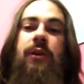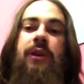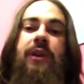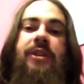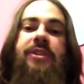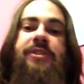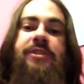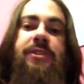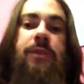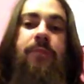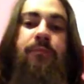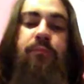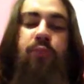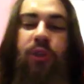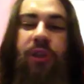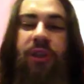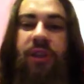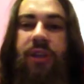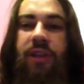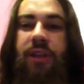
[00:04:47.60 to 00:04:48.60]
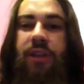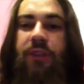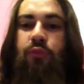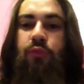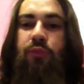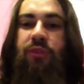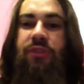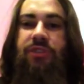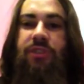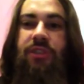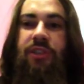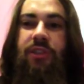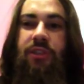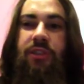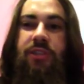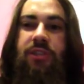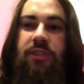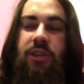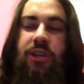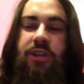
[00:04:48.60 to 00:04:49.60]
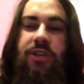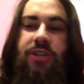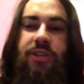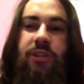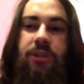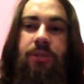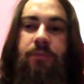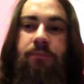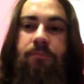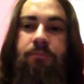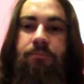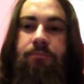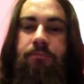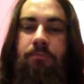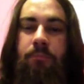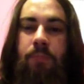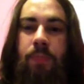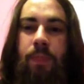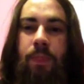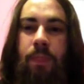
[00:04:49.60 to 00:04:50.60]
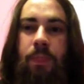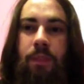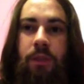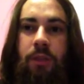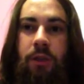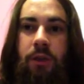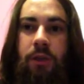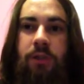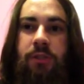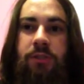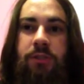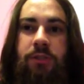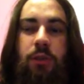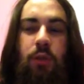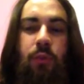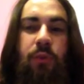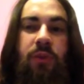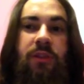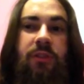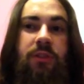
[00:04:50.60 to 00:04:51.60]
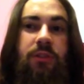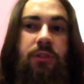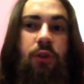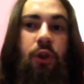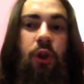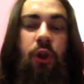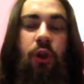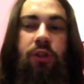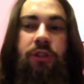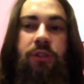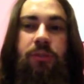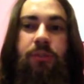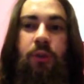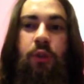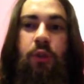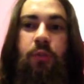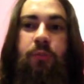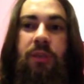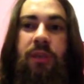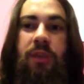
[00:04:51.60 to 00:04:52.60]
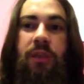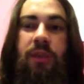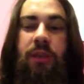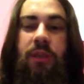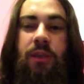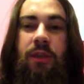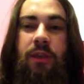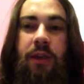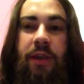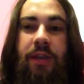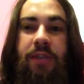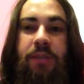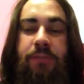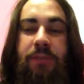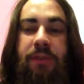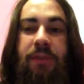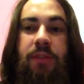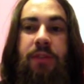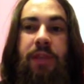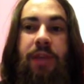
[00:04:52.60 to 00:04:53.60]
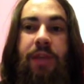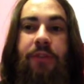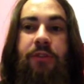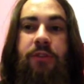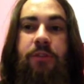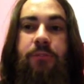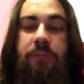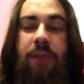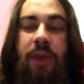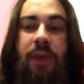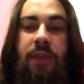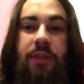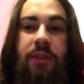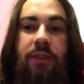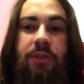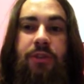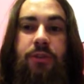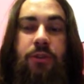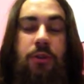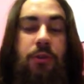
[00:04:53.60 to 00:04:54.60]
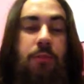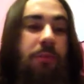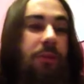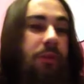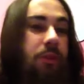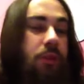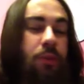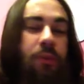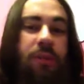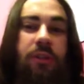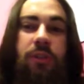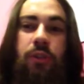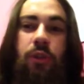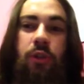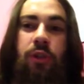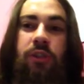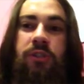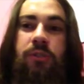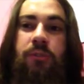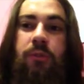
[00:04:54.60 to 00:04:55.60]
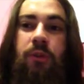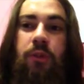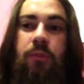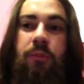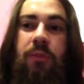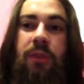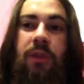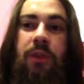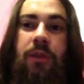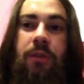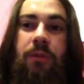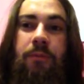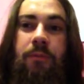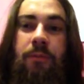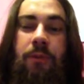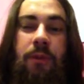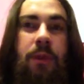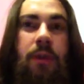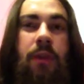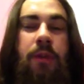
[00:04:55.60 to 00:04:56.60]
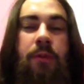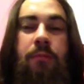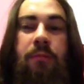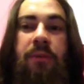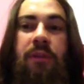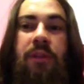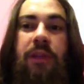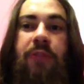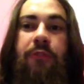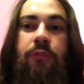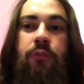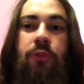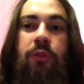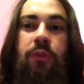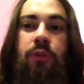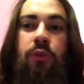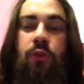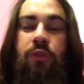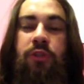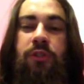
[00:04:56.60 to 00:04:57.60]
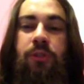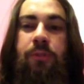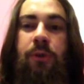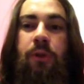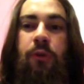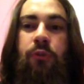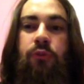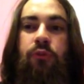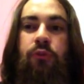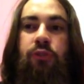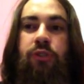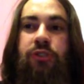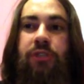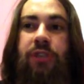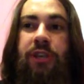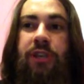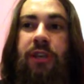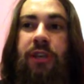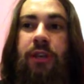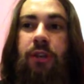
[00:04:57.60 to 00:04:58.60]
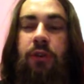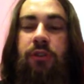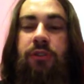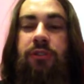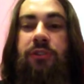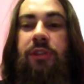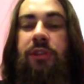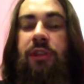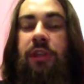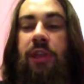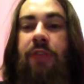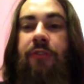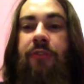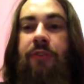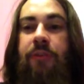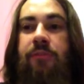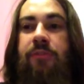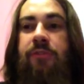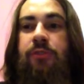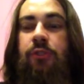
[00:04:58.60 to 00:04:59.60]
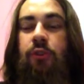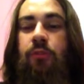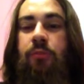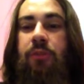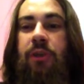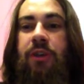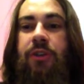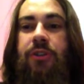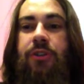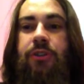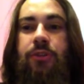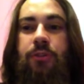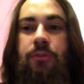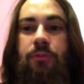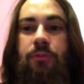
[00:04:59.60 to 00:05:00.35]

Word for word: It's a pretty interesting discussion because no one talks about me. I speak native Spanish, but no one talks about me. But everyone talks about Glossika because they love him so much.